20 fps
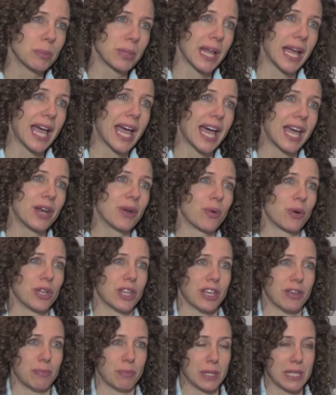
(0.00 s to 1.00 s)
plan or
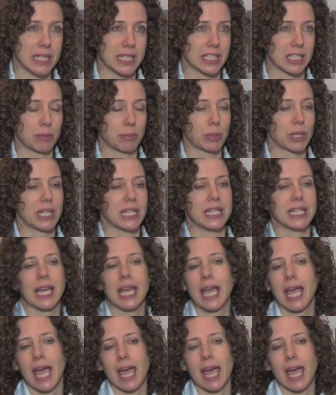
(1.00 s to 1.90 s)
they've been disciplined